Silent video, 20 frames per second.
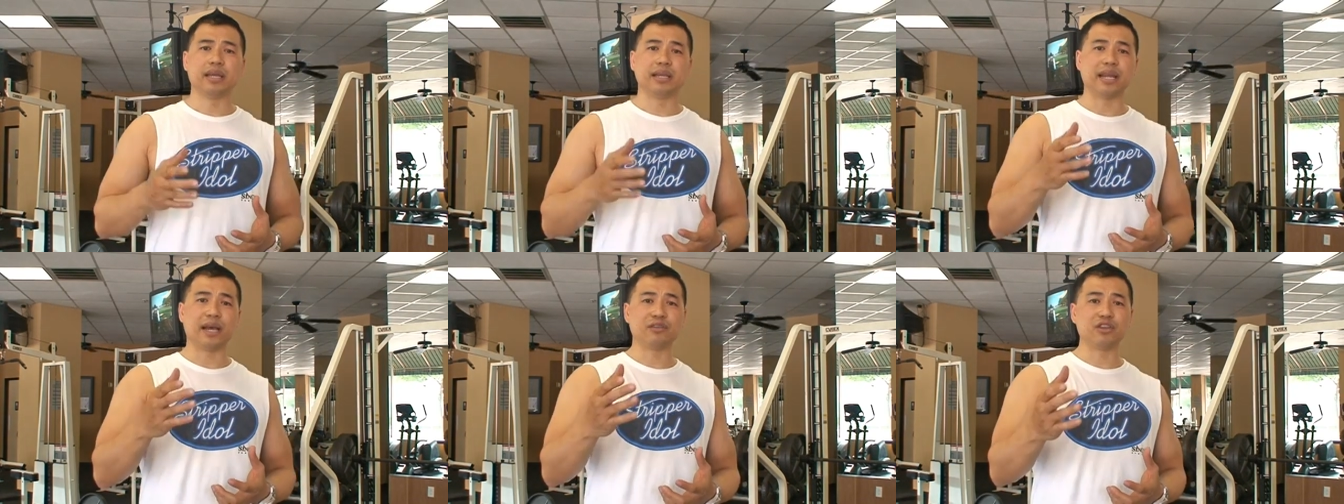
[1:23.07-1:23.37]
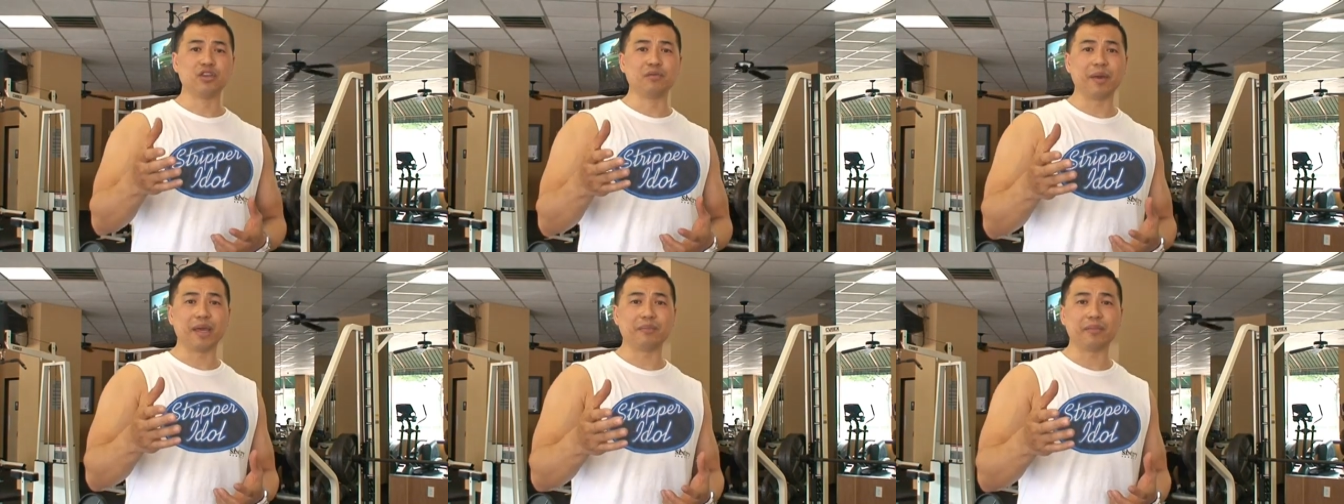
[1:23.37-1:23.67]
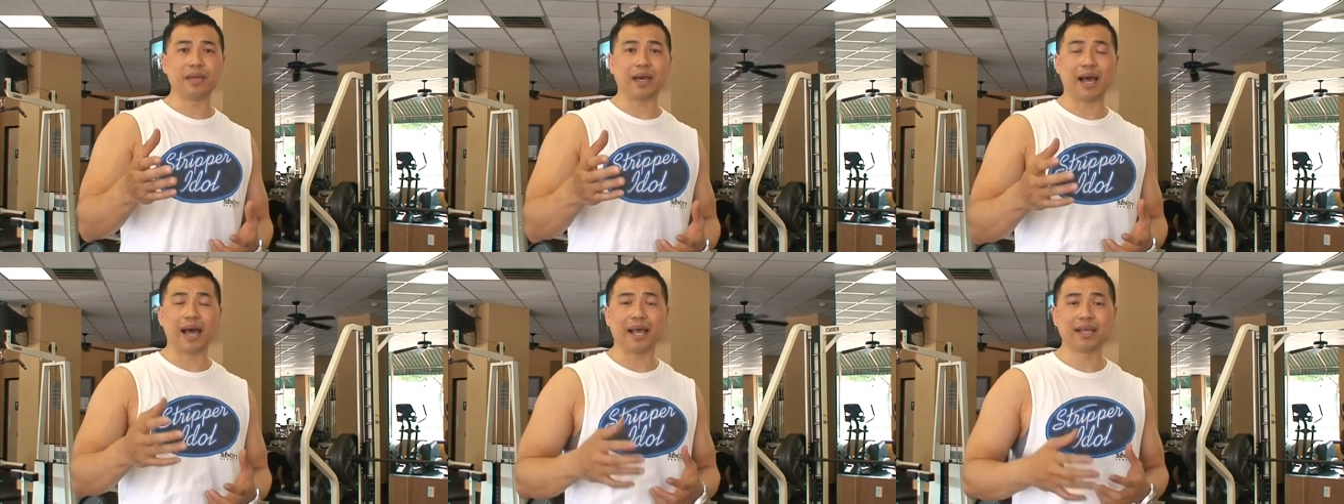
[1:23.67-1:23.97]
Now you may
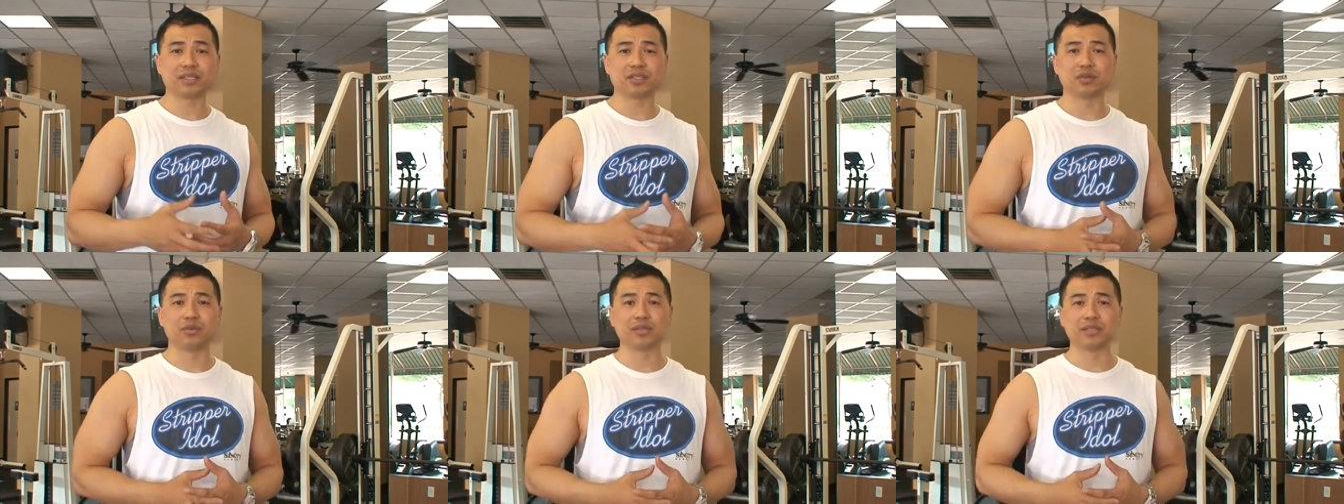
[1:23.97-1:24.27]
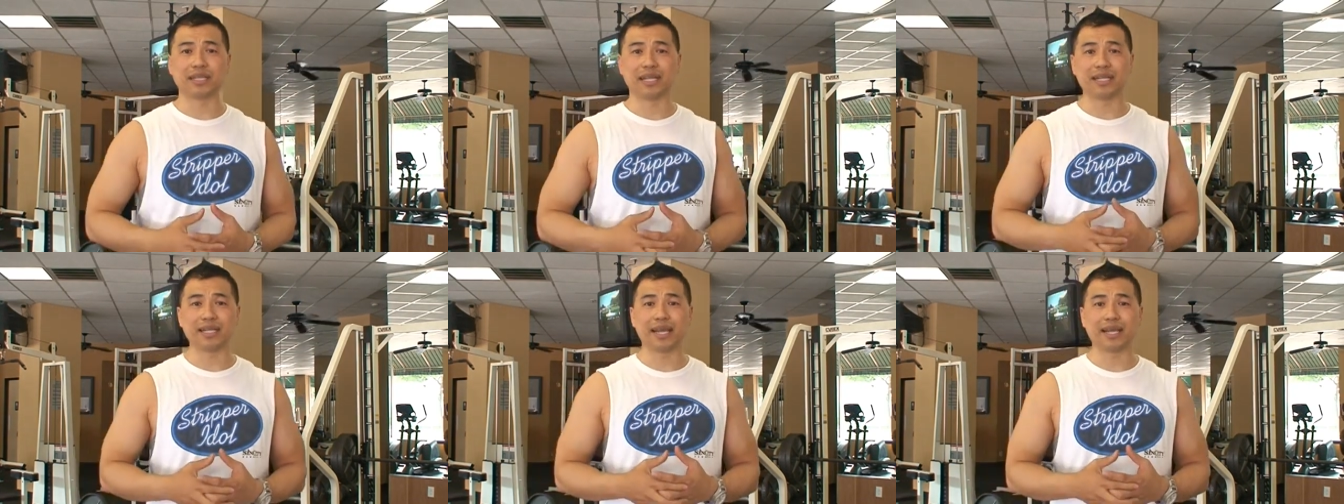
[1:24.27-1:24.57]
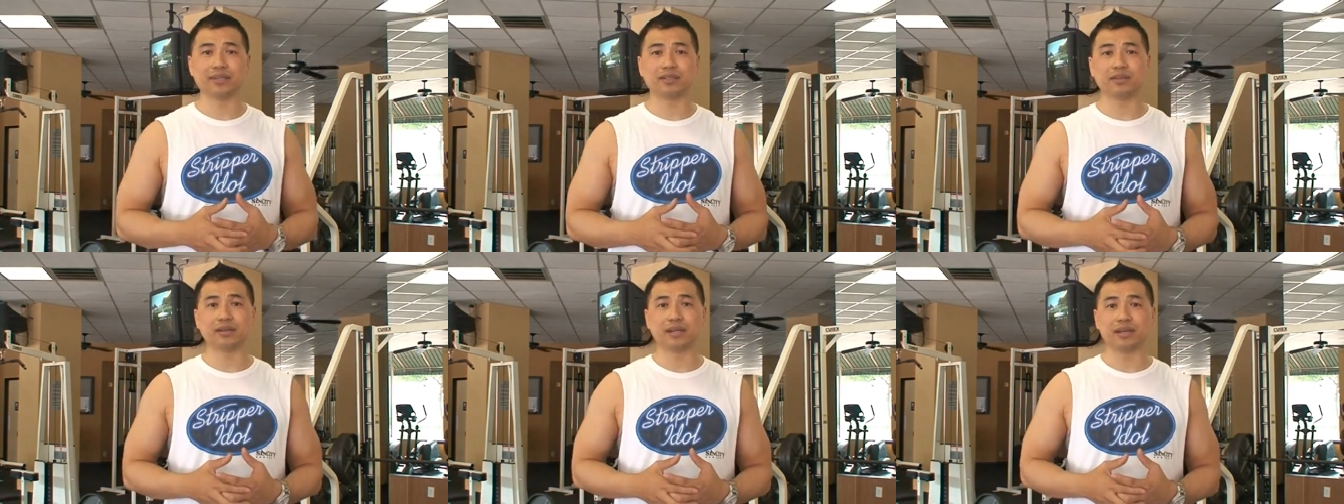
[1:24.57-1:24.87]
be a high school
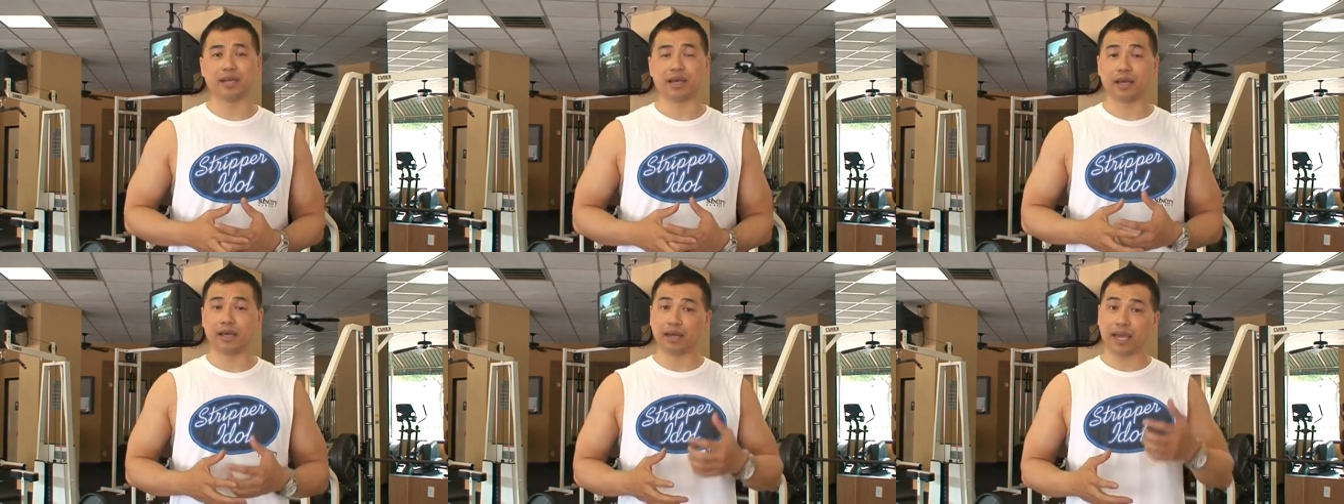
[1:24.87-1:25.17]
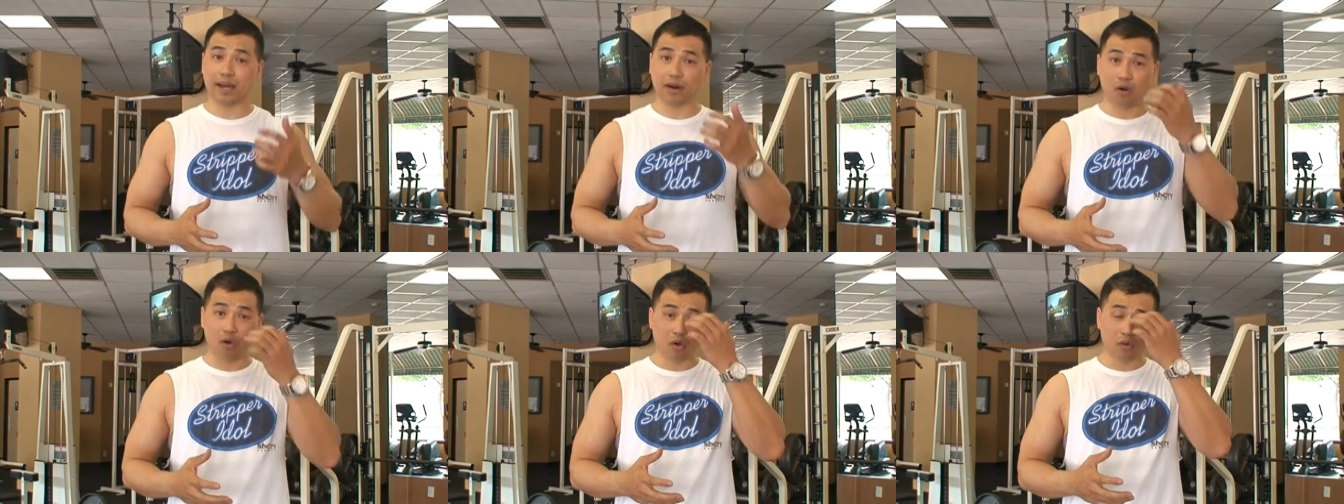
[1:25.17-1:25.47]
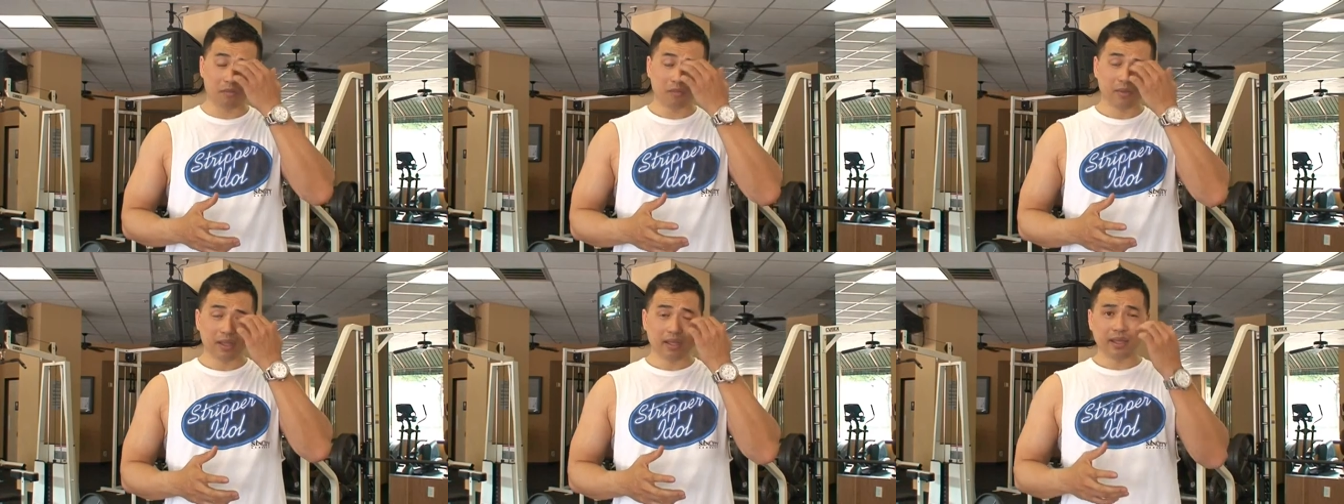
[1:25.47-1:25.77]
teenager uh, at
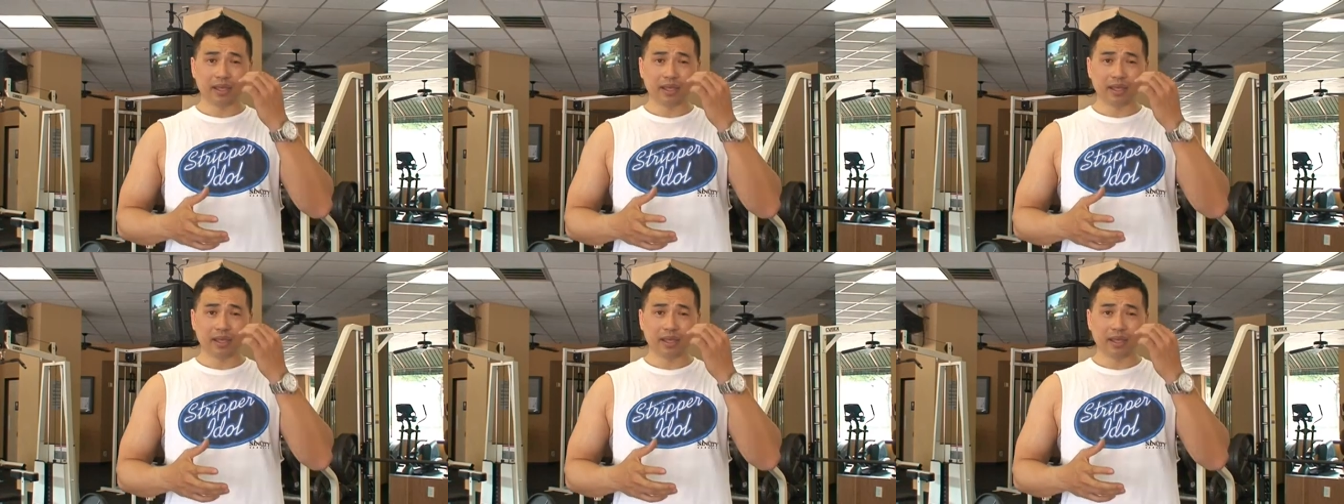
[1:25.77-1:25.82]
home